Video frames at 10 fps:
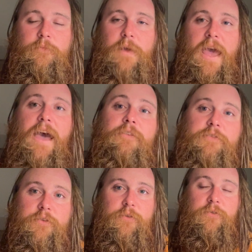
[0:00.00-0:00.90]

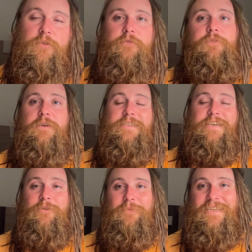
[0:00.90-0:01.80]
after the
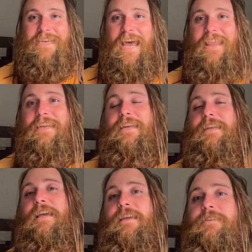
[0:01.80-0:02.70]
frontier mentality
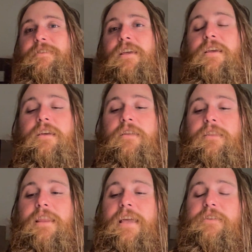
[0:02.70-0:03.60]
days
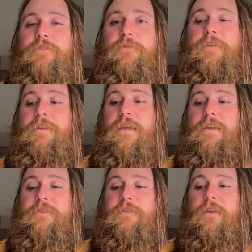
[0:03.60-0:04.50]
led to the
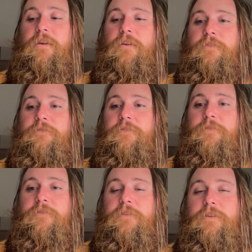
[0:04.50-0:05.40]
days of,
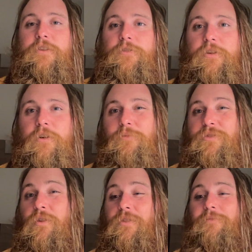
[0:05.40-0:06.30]
you could almost
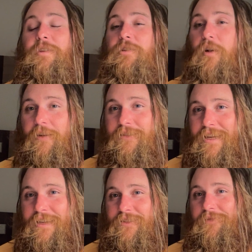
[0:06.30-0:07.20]
call them the dark
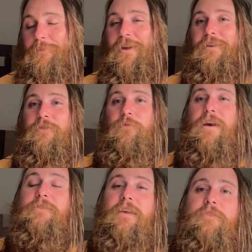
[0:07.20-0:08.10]
days of American
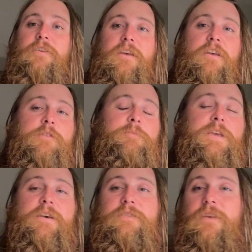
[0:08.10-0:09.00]
wildlife,
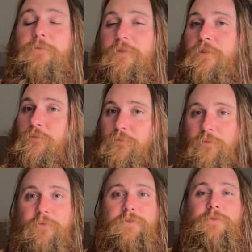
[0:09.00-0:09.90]
because there were no
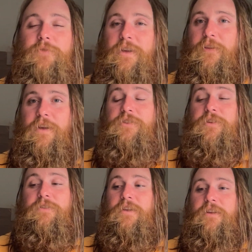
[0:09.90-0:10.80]
rules and
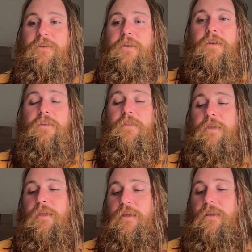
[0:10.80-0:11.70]
regulations and
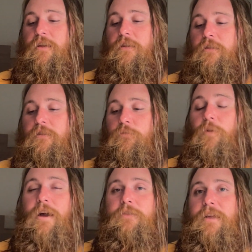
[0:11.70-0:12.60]
the
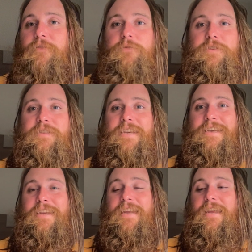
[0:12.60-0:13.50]
wildlife was
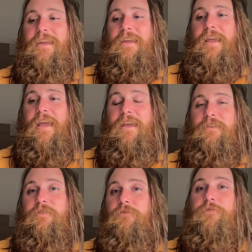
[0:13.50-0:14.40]
seen
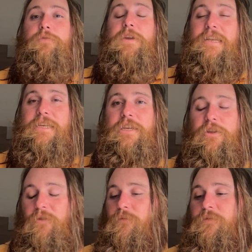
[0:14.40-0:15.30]
as free to
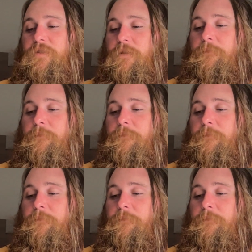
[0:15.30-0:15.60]
use.